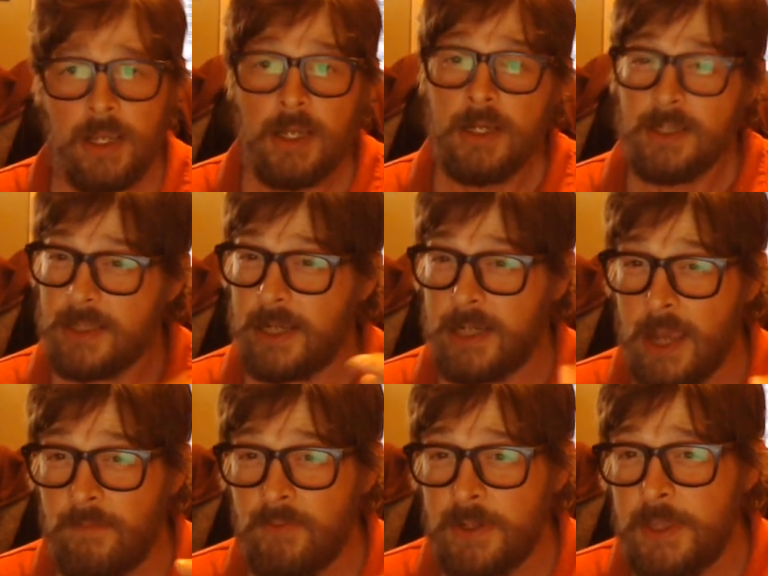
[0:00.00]
Like
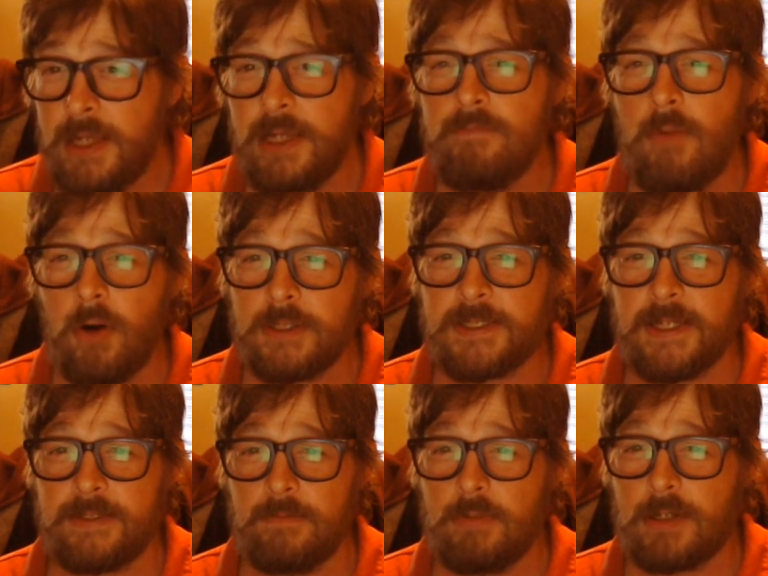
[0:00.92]
everything in
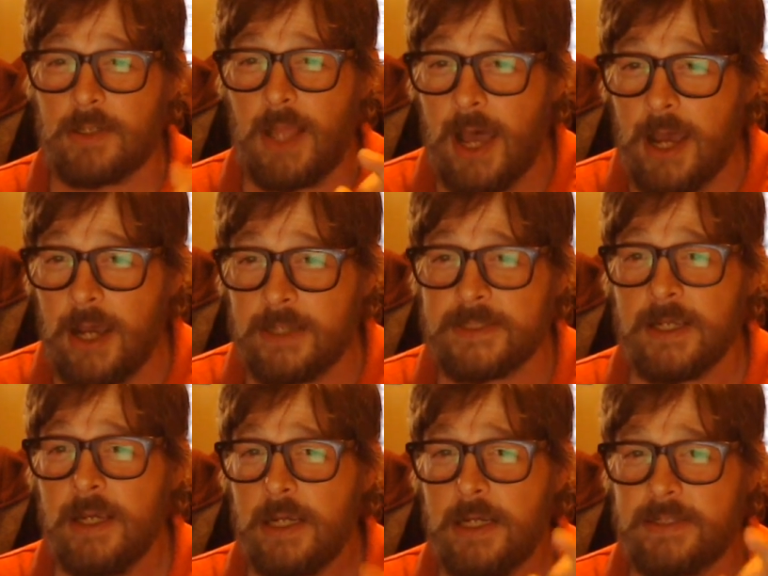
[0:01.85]
Marxism, class
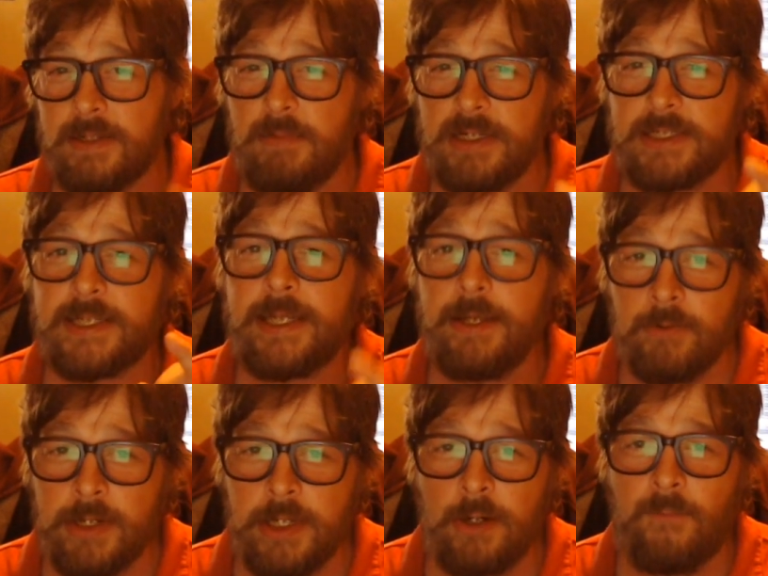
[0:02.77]
is a
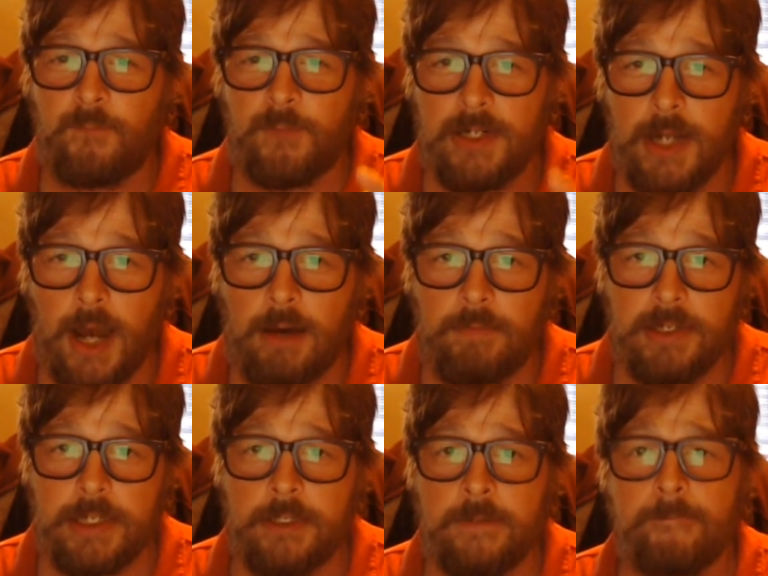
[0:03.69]
material
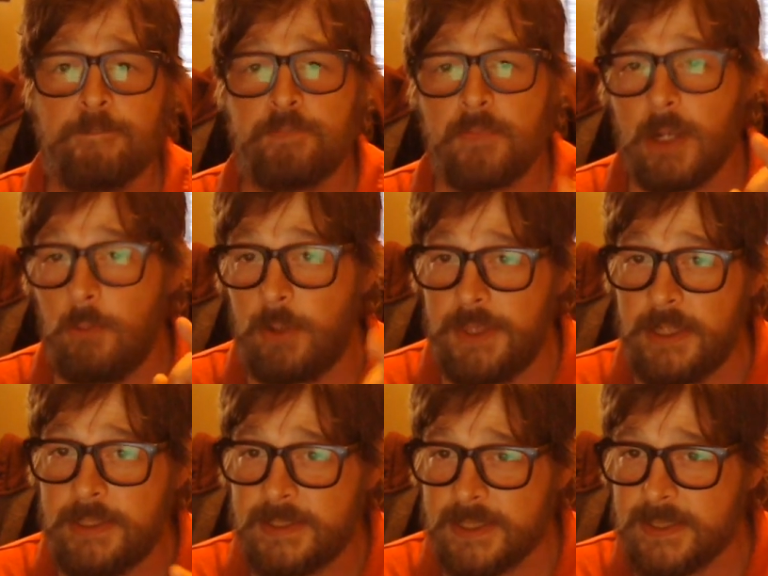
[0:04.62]
phenomenon
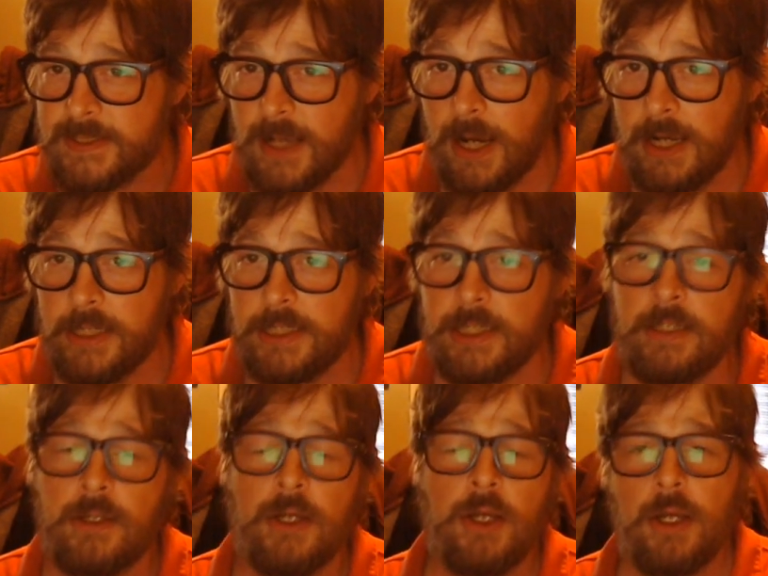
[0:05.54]
within society
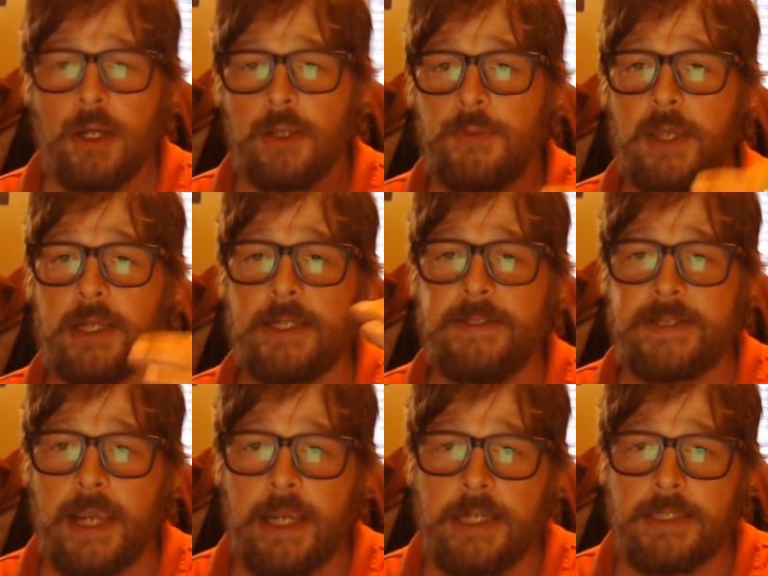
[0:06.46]
that
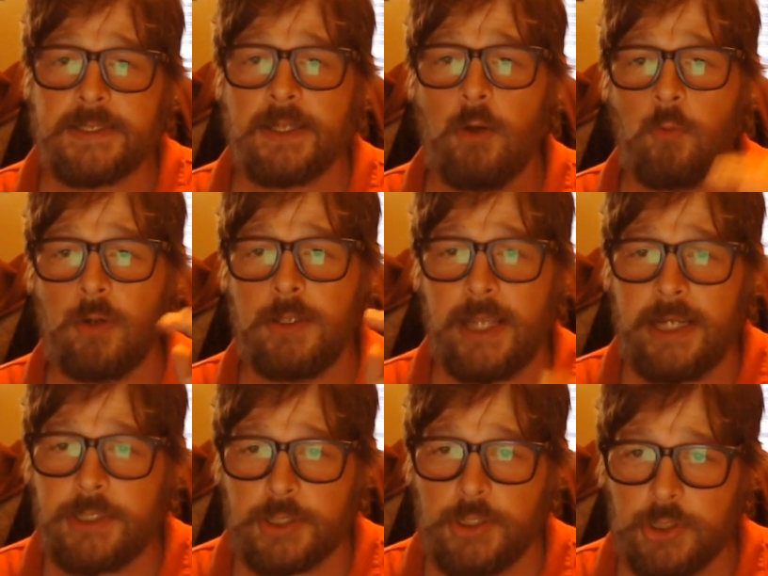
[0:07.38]
contains
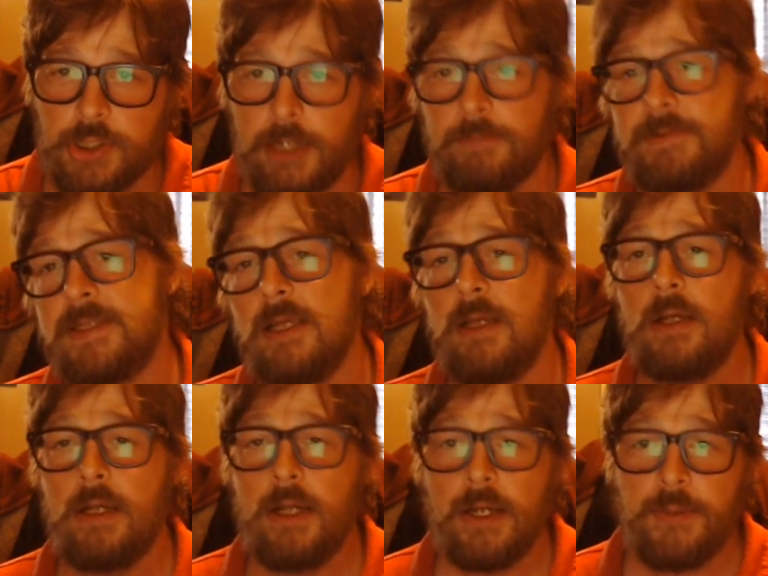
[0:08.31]
relationships.
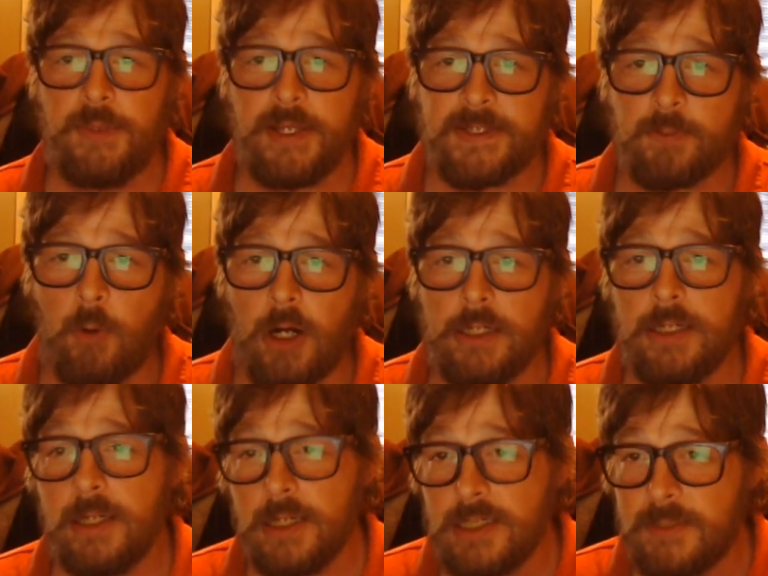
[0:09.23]
This
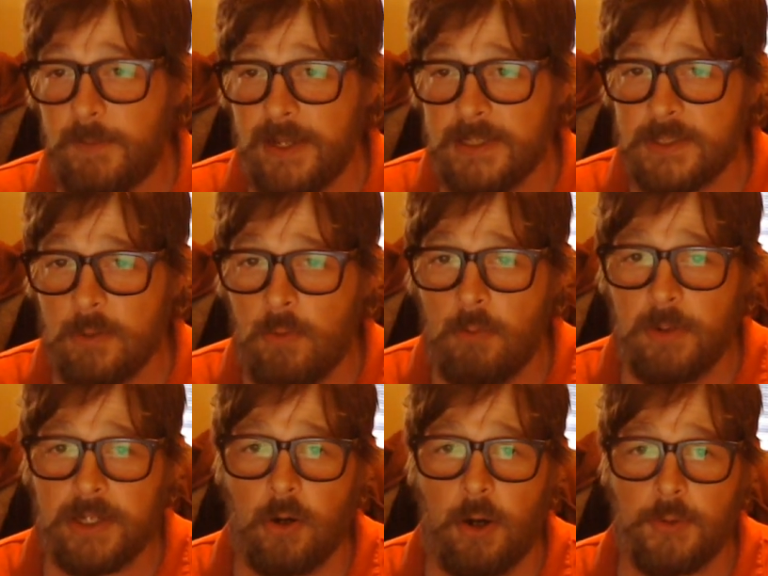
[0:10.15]
one is based on what
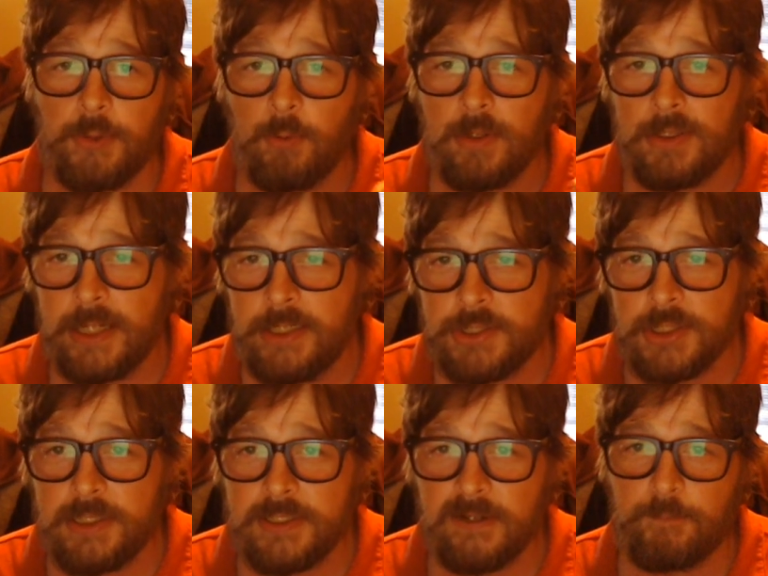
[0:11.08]
we call the
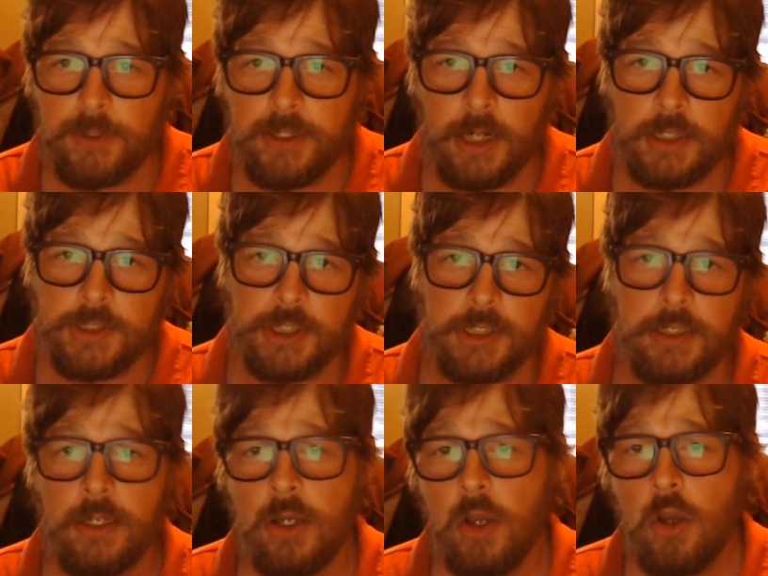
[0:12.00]
relations of production,
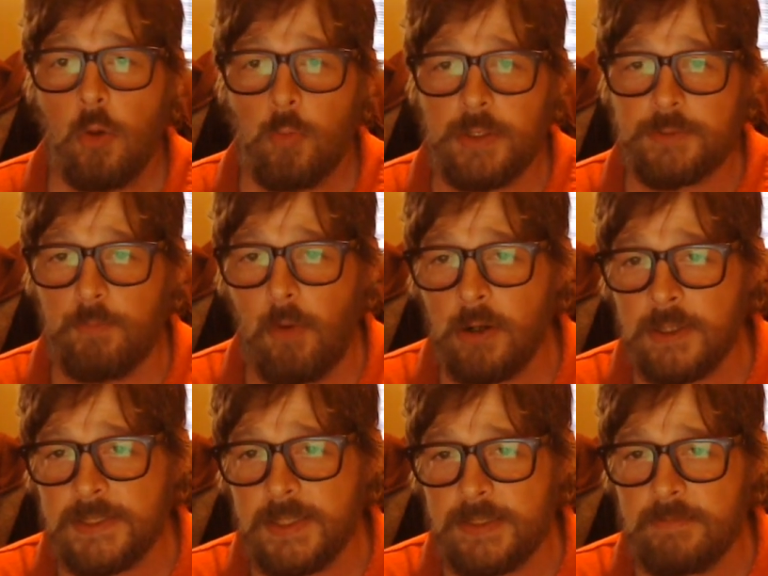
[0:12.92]
which
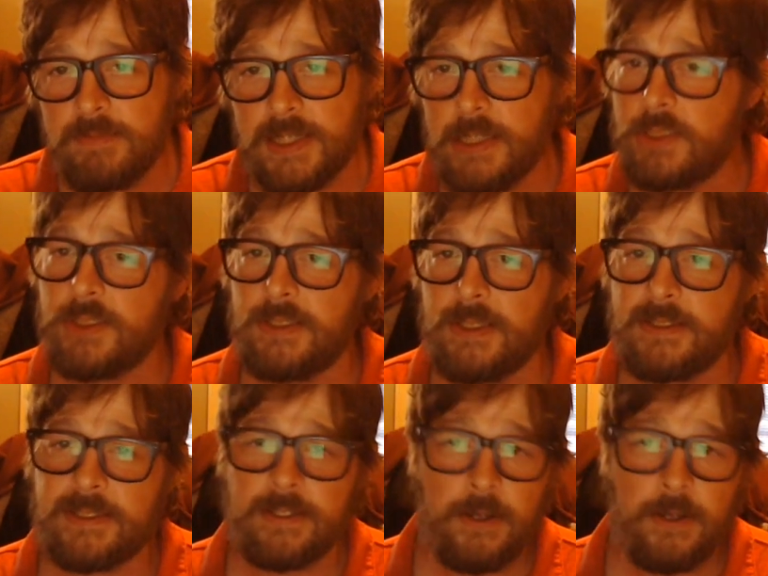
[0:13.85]
Marxism teaches us